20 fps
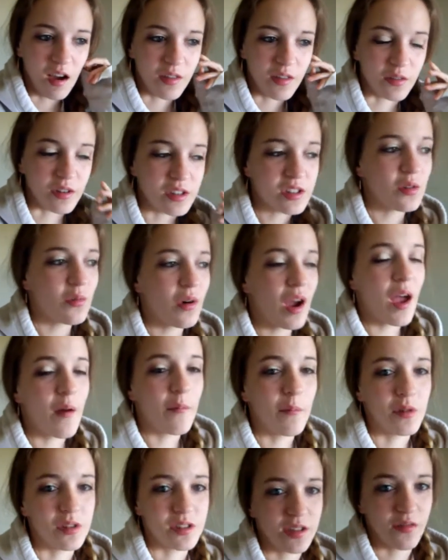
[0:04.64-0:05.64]
The reason why I
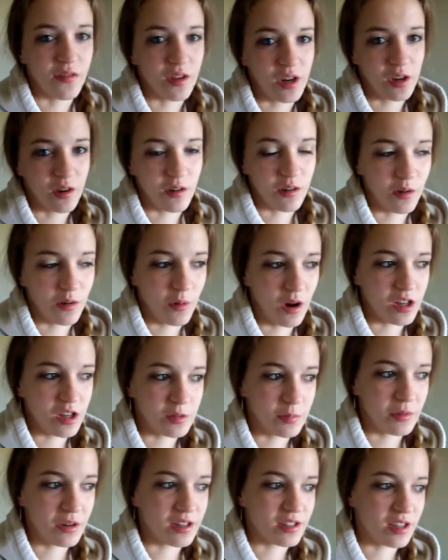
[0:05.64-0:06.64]
haven't posted a video in a while
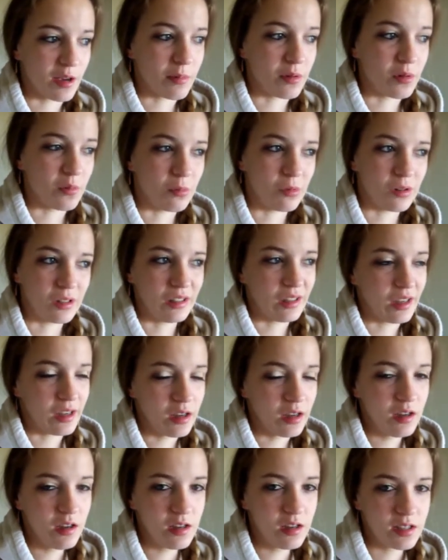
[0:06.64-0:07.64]
is because I've been
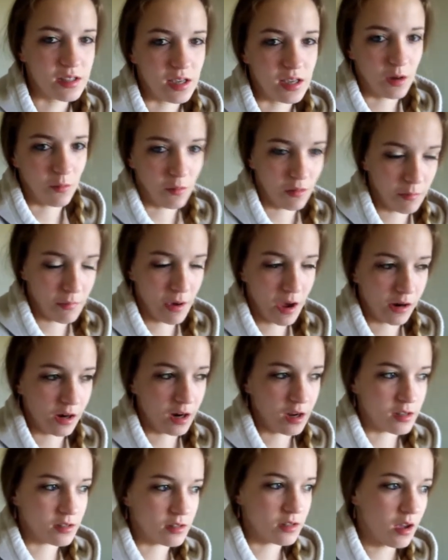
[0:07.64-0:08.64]
really sick with
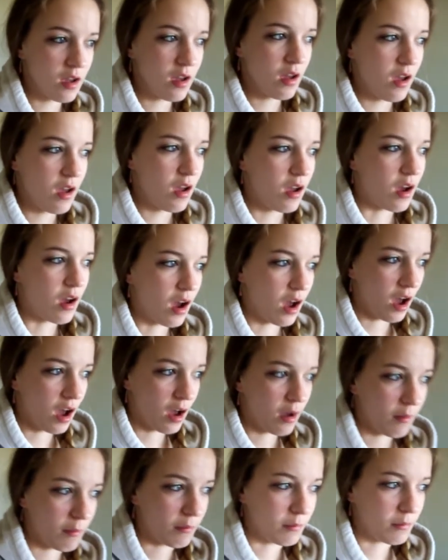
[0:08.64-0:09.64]
migraines.
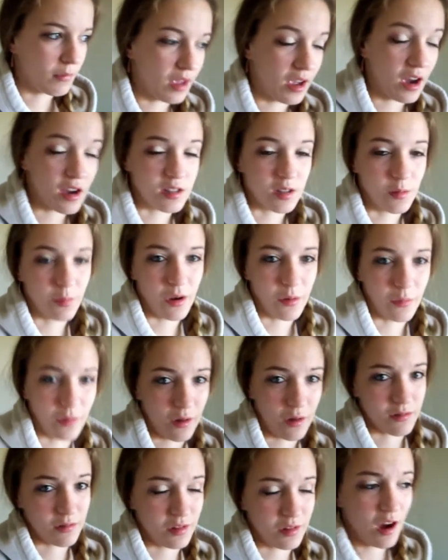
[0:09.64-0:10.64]
It got to the point where
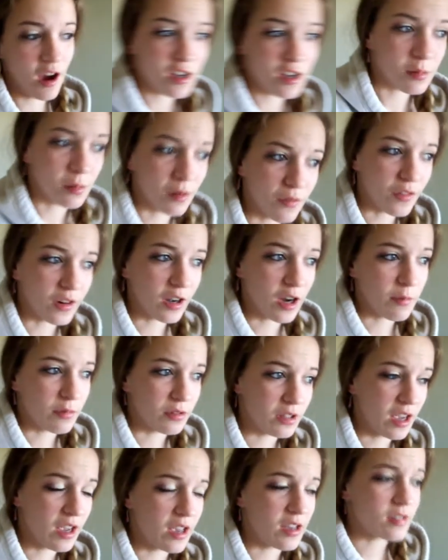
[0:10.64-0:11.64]
I was in the hospital for a couple
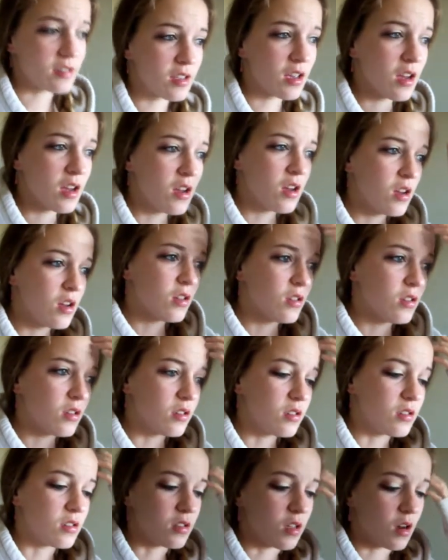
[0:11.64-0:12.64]
days.
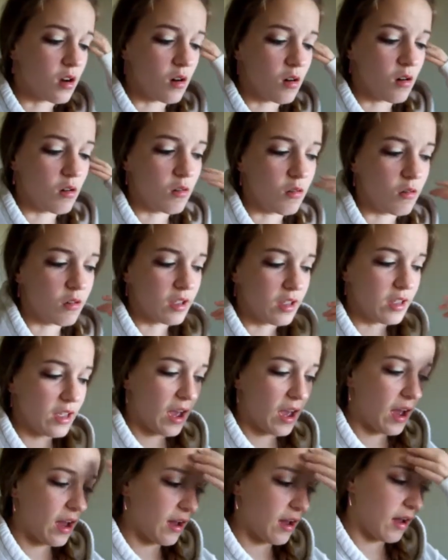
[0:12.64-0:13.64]
So,
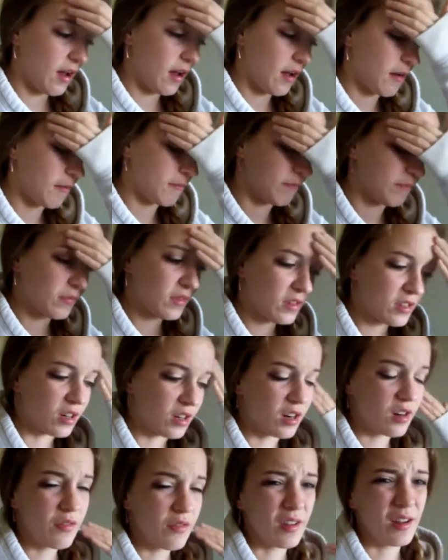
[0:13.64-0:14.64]
yeah,
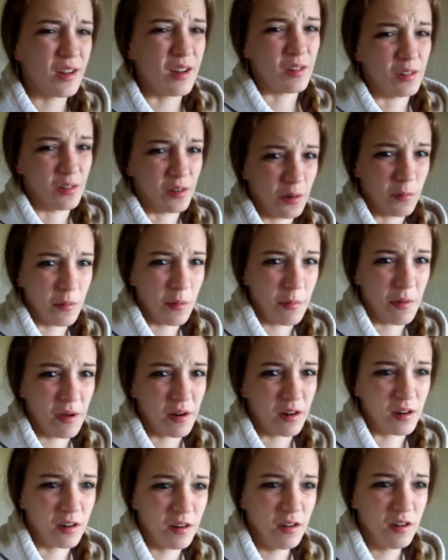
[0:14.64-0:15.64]
starting to feel a little bit
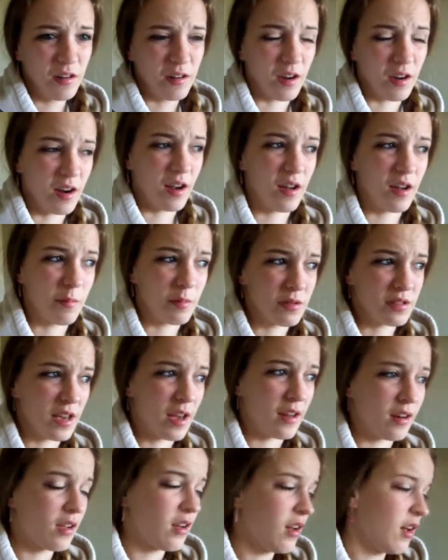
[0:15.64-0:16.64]
better, not
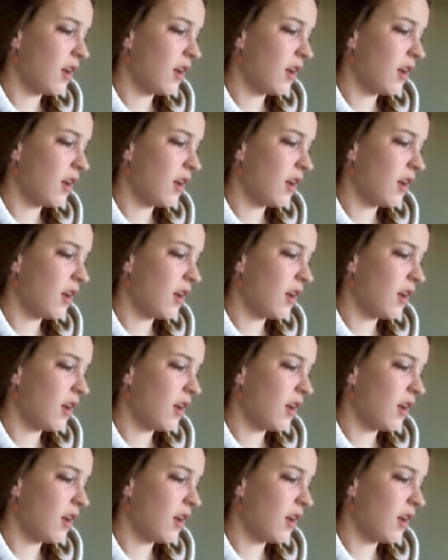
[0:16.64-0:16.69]
100%.